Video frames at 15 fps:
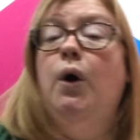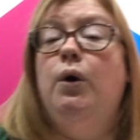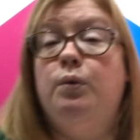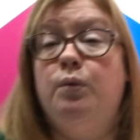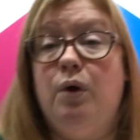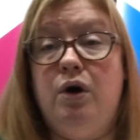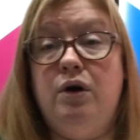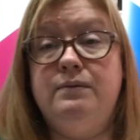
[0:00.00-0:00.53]

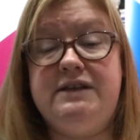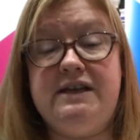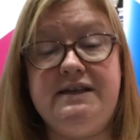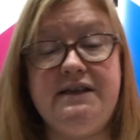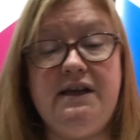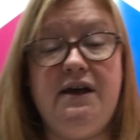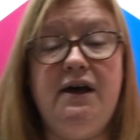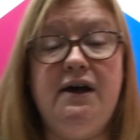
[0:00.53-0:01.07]
Warm
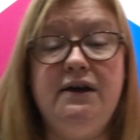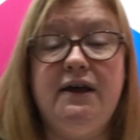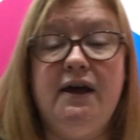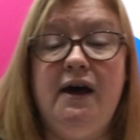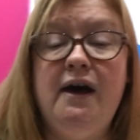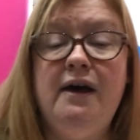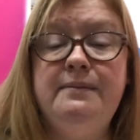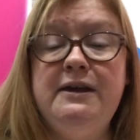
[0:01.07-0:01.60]
days are
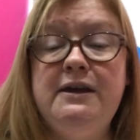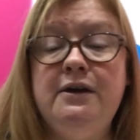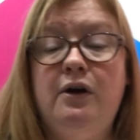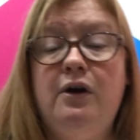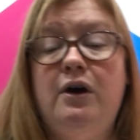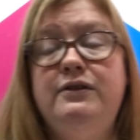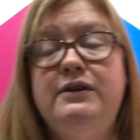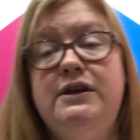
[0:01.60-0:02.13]
coming,
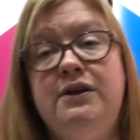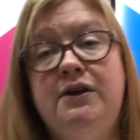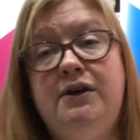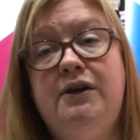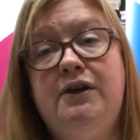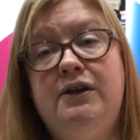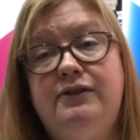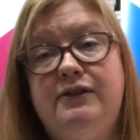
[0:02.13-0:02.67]
all the
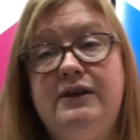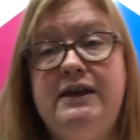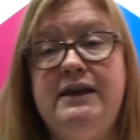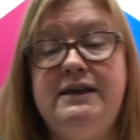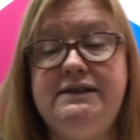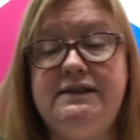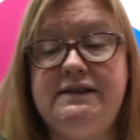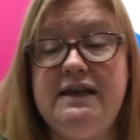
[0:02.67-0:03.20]
earth
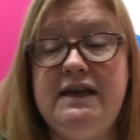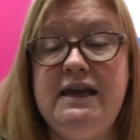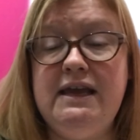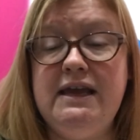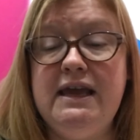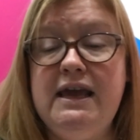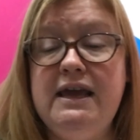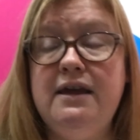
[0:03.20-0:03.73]
is
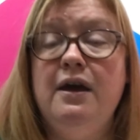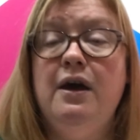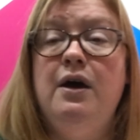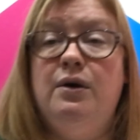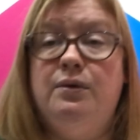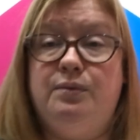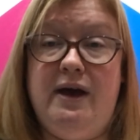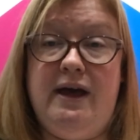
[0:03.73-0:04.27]

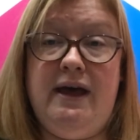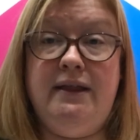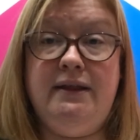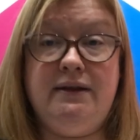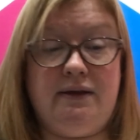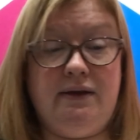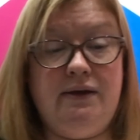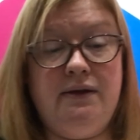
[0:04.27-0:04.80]
singing.
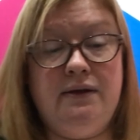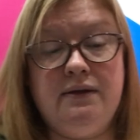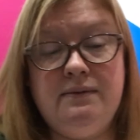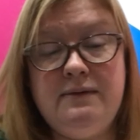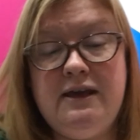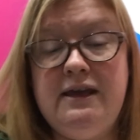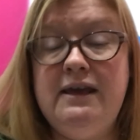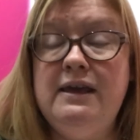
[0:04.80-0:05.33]

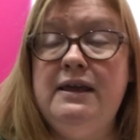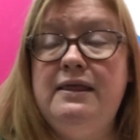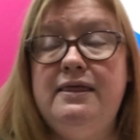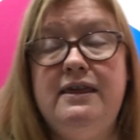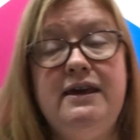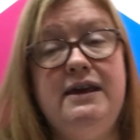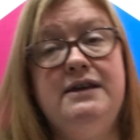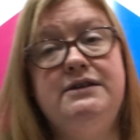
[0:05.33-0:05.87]
Welcome
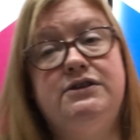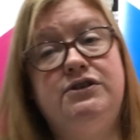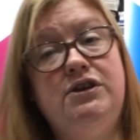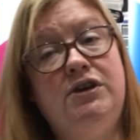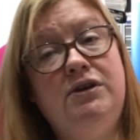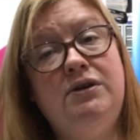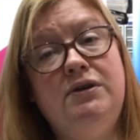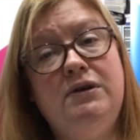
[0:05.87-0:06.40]
in this
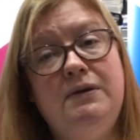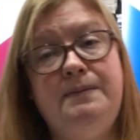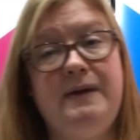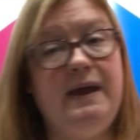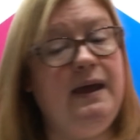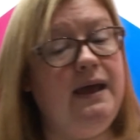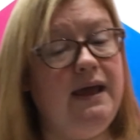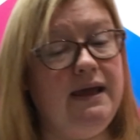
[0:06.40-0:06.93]
new
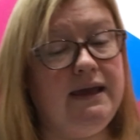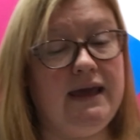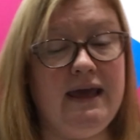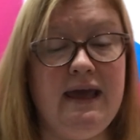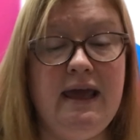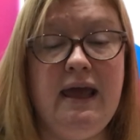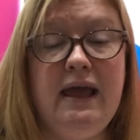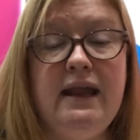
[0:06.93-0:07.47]

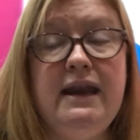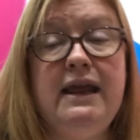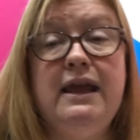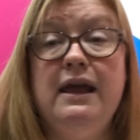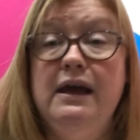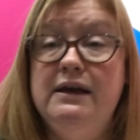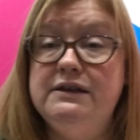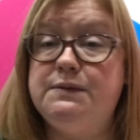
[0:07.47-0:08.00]

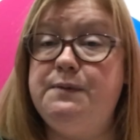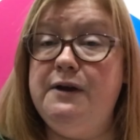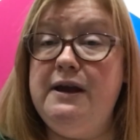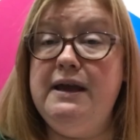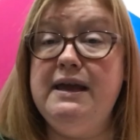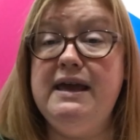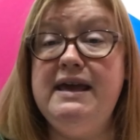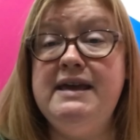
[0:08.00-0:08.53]
beginning.
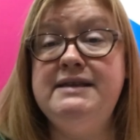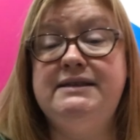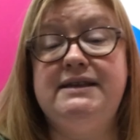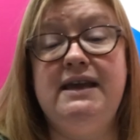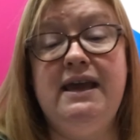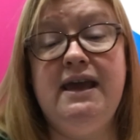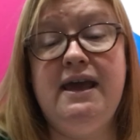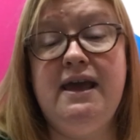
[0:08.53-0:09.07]
Spring is
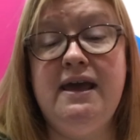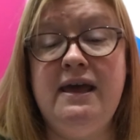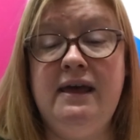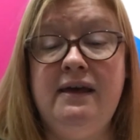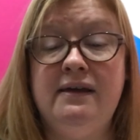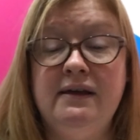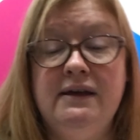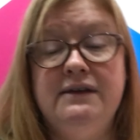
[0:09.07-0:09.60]

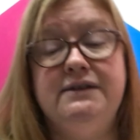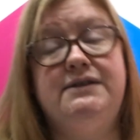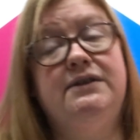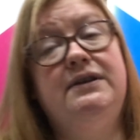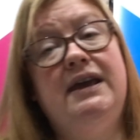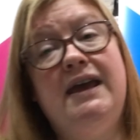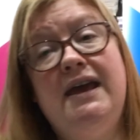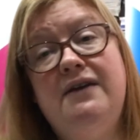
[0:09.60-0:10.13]
here,
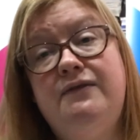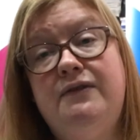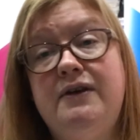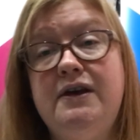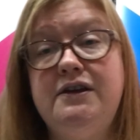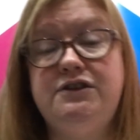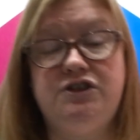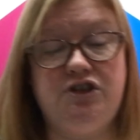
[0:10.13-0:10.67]
so give
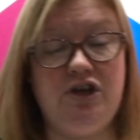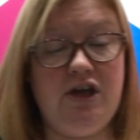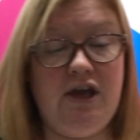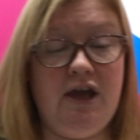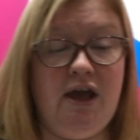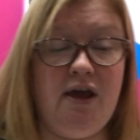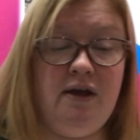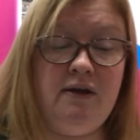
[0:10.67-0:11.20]
a
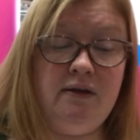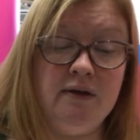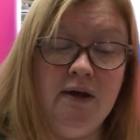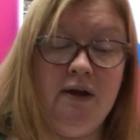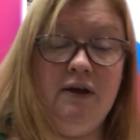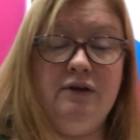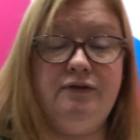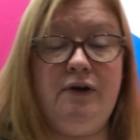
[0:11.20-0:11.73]
cheer
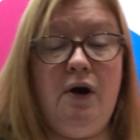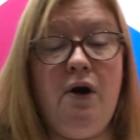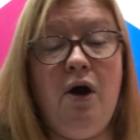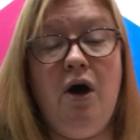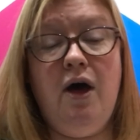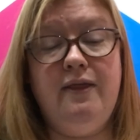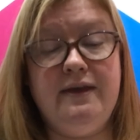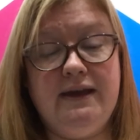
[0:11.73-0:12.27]
for
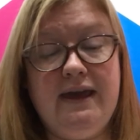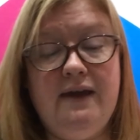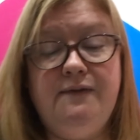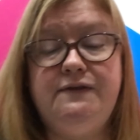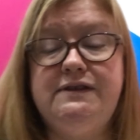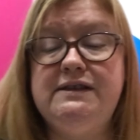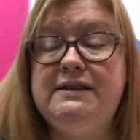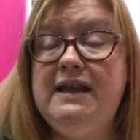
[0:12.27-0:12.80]
all the
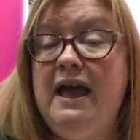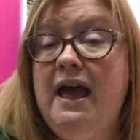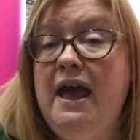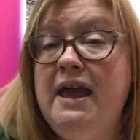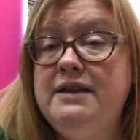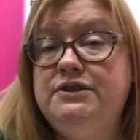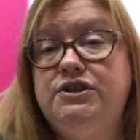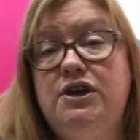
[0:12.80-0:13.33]
gifts that
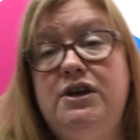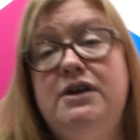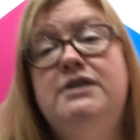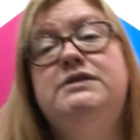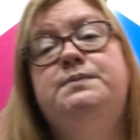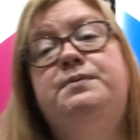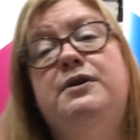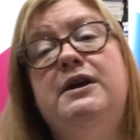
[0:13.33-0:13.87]

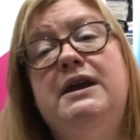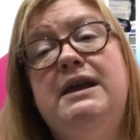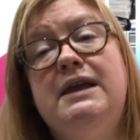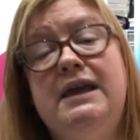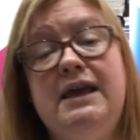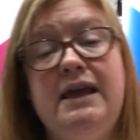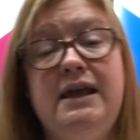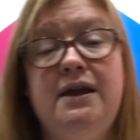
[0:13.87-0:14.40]
nature's
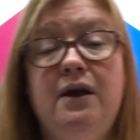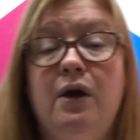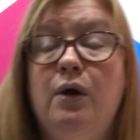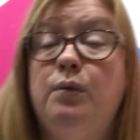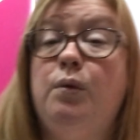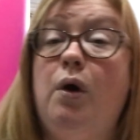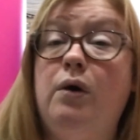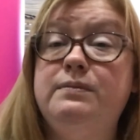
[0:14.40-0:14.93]
bringing.
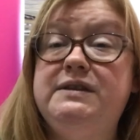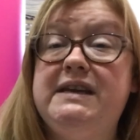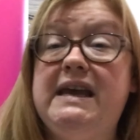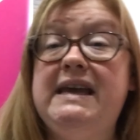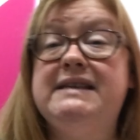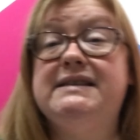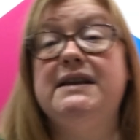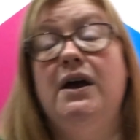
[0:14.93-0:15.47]
Warm
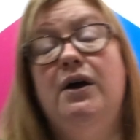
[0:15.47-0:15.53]
days